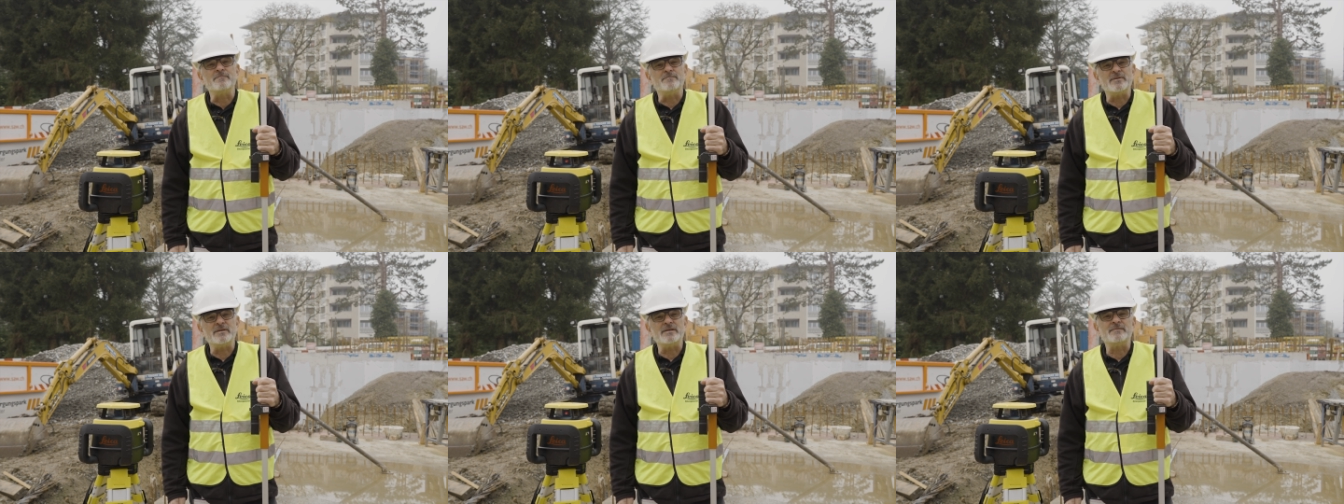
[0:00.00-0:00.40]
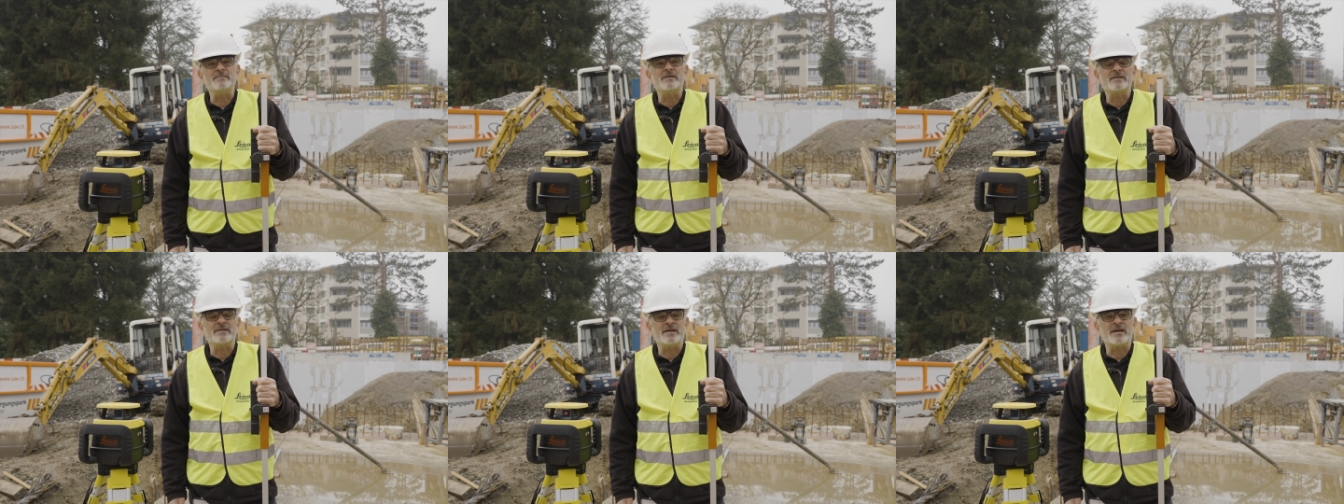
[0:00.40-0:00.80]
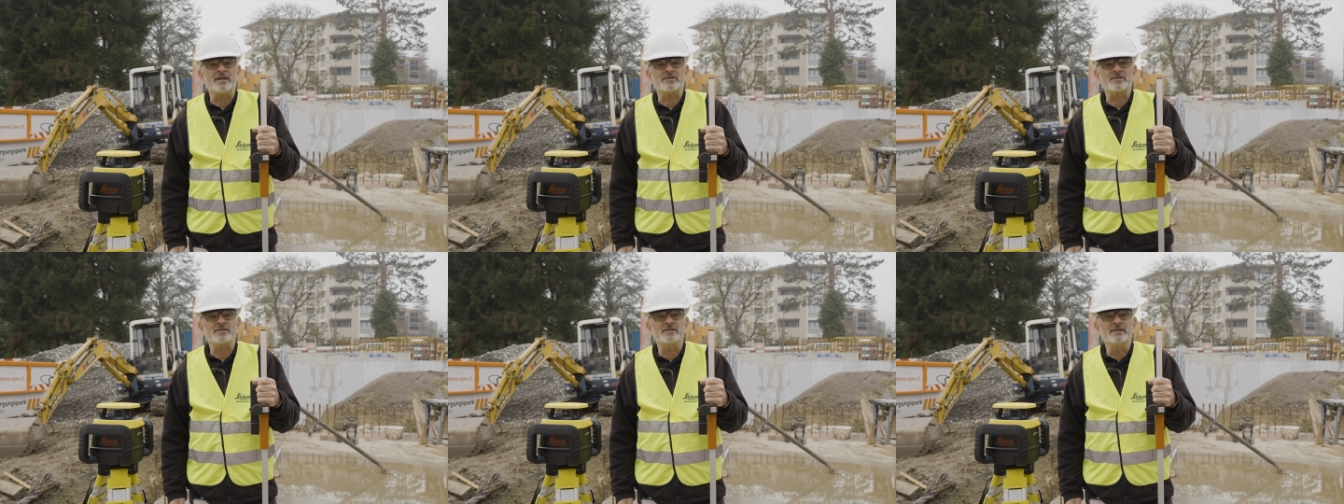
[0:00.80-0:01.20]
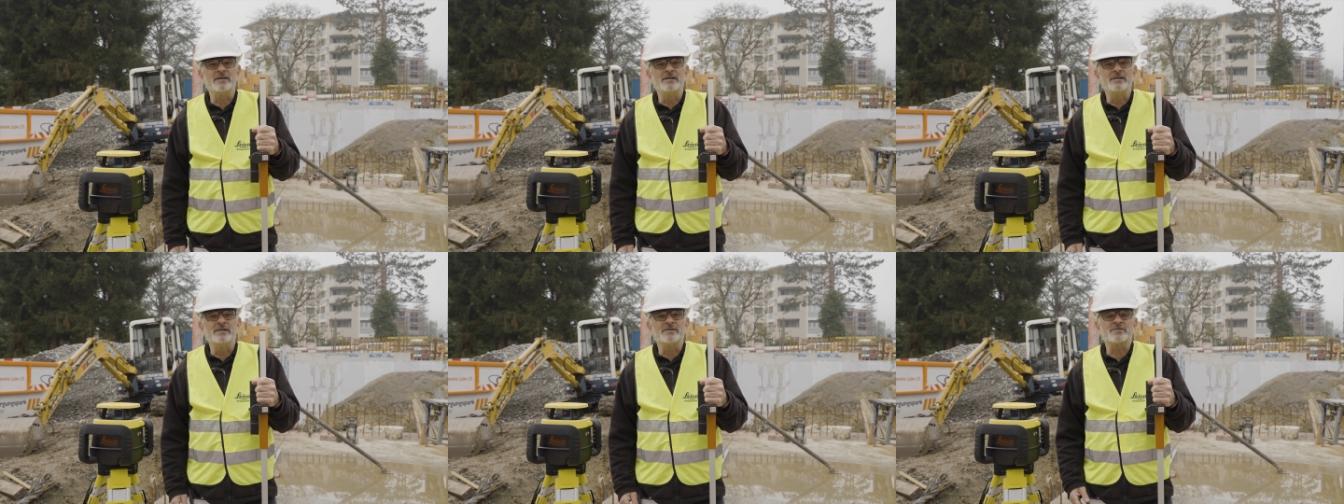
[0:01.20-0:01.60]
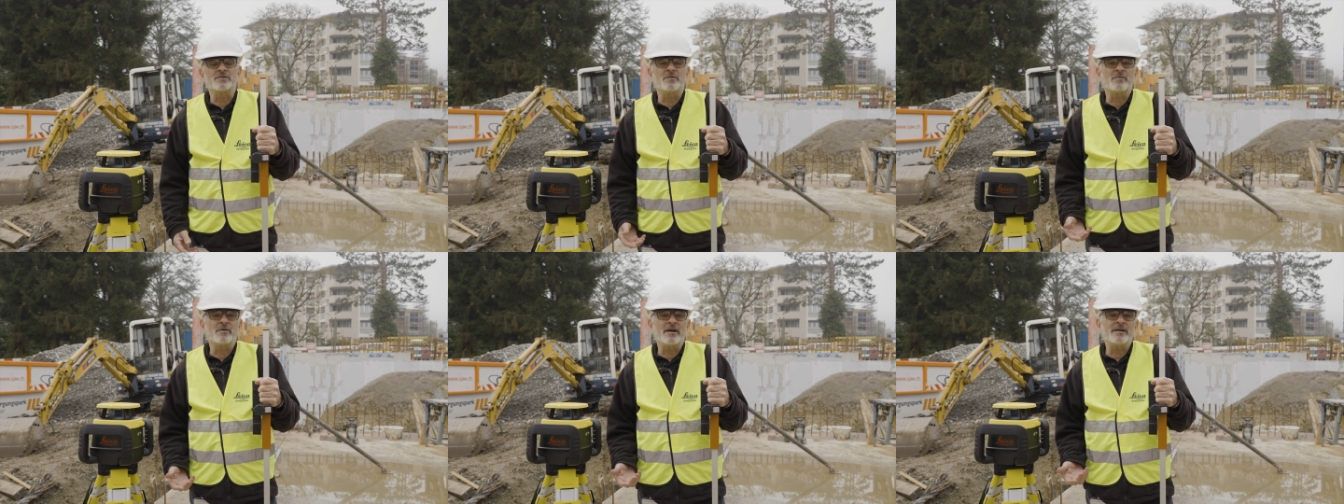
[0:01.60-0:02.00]
Beam Catch.
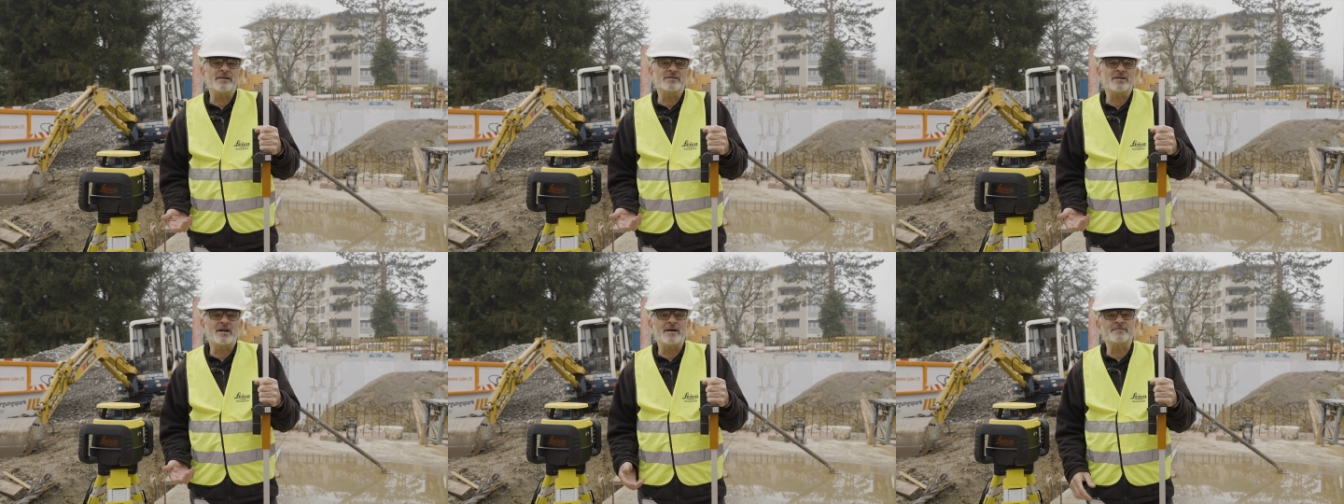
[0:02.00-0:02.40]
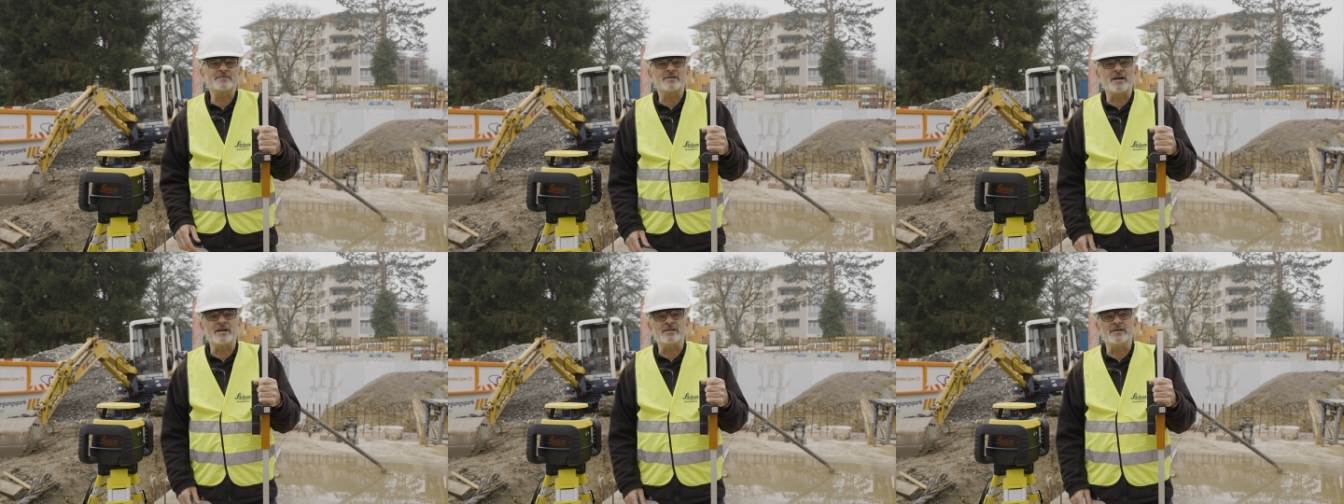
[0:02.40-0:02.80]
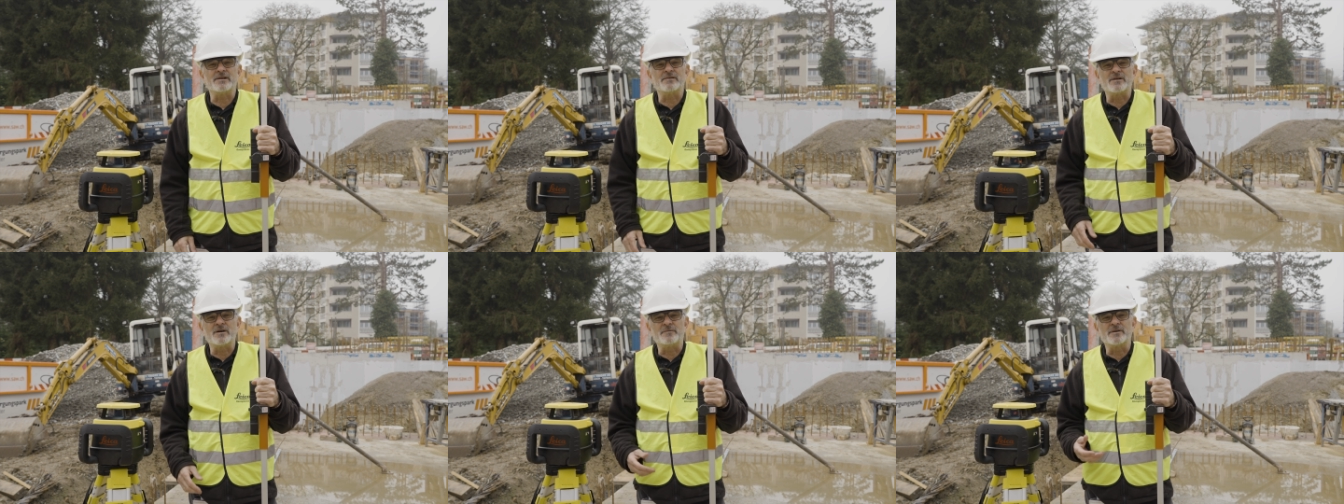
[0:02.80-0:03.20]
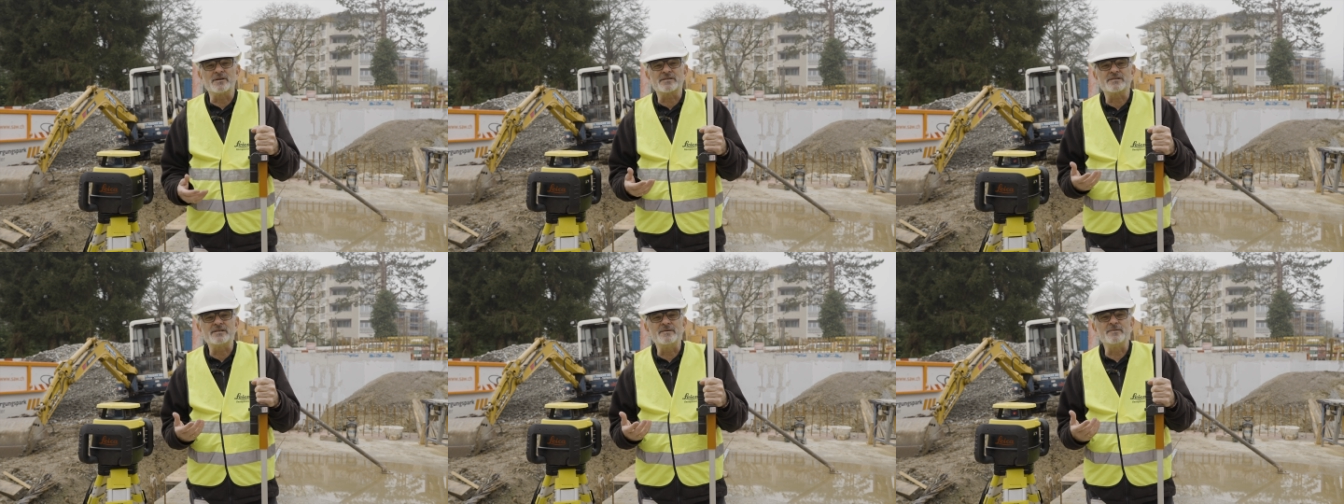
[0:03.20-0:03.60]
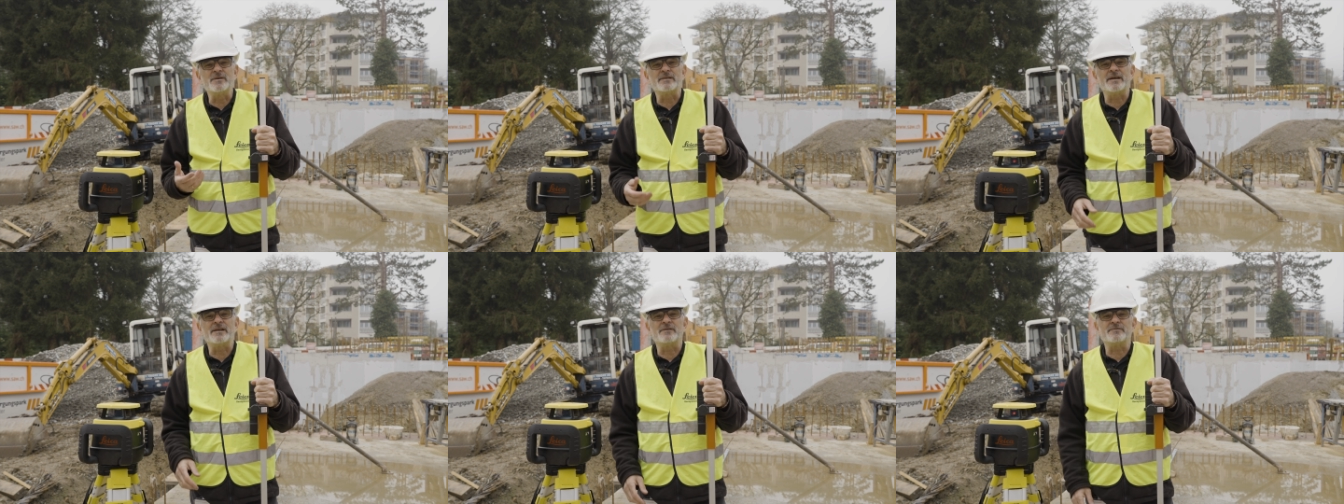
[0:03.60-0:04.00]
So we're at a job site here and I want to
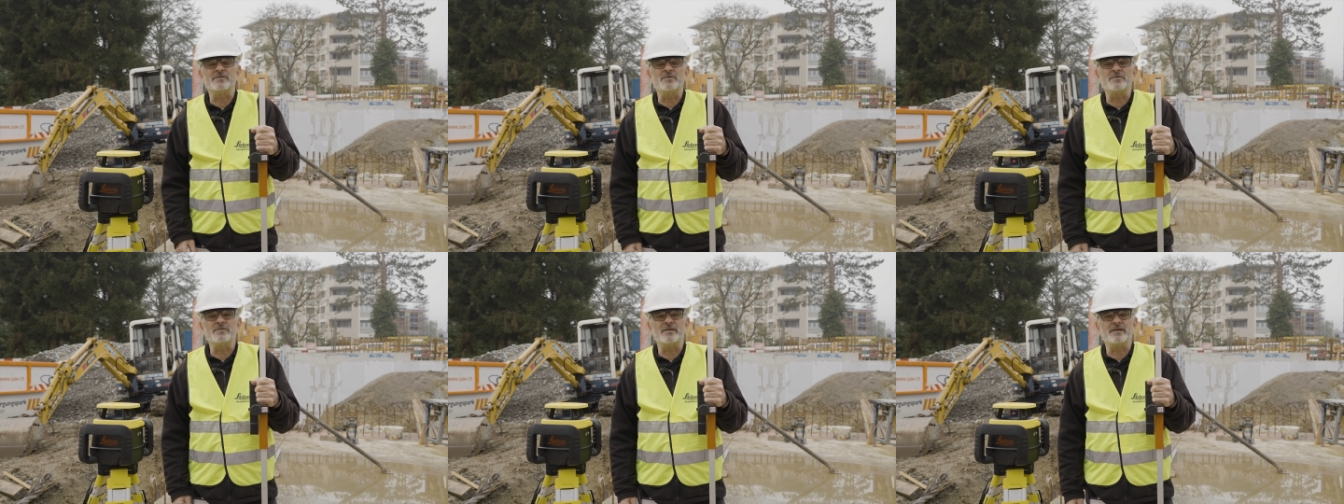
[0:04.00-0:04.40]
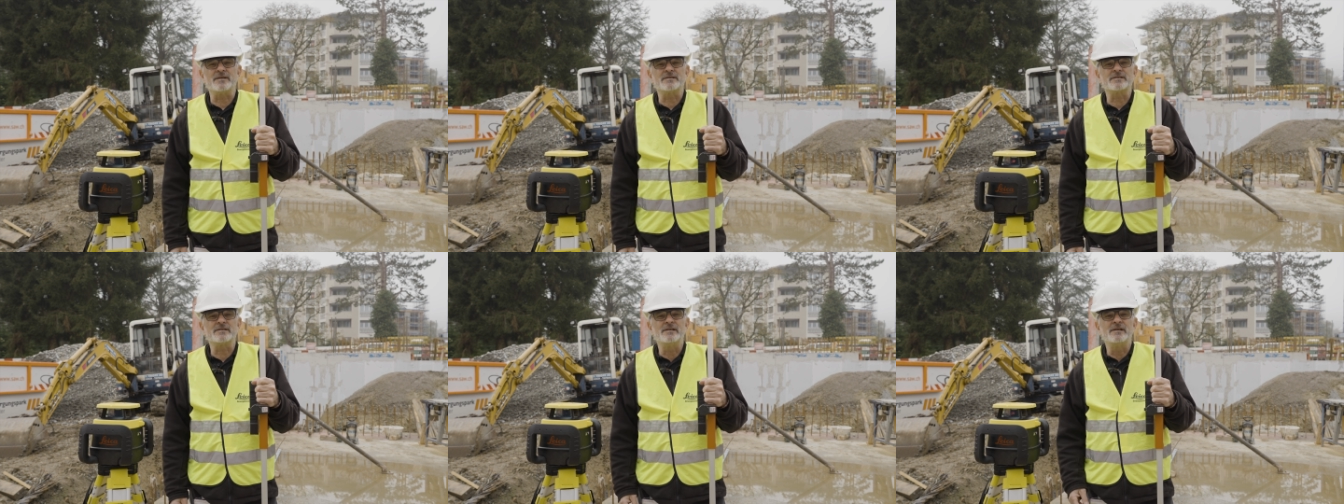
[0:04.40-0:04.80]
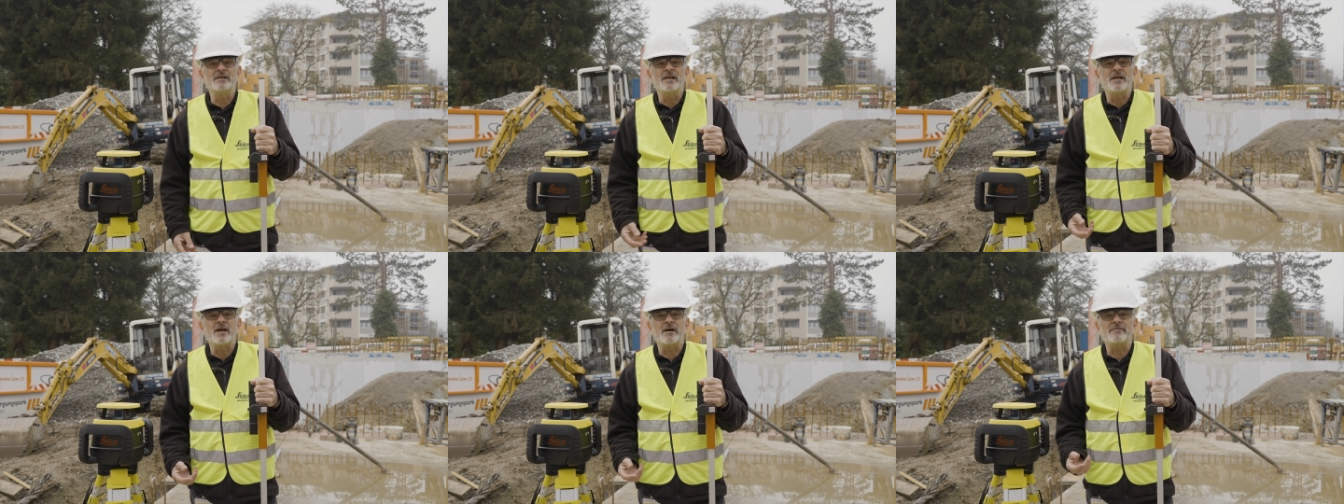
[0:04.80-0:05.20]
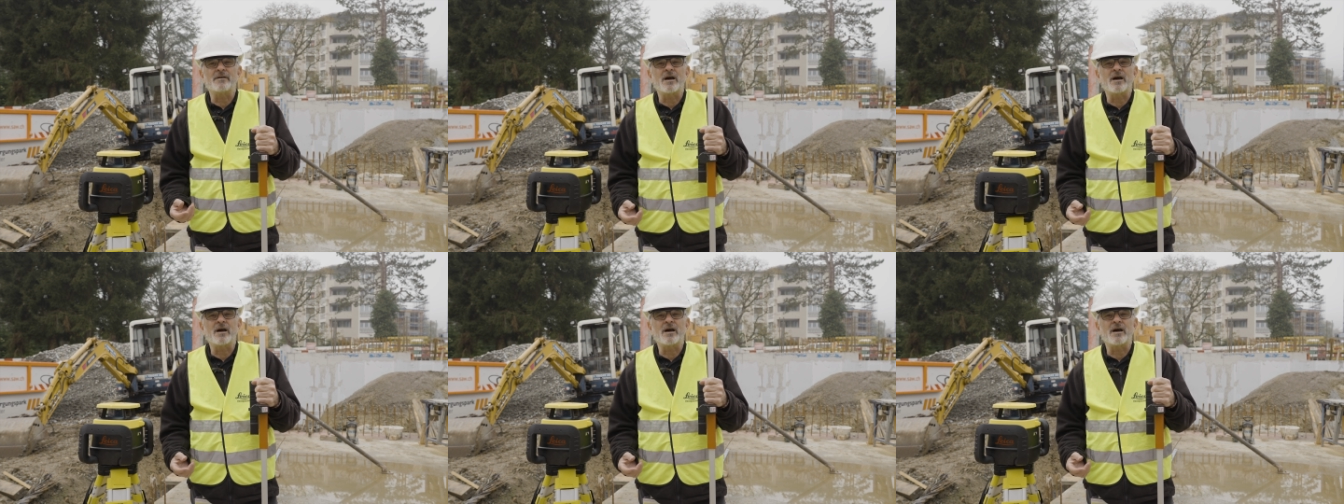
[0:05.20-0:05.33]
simulate a few things of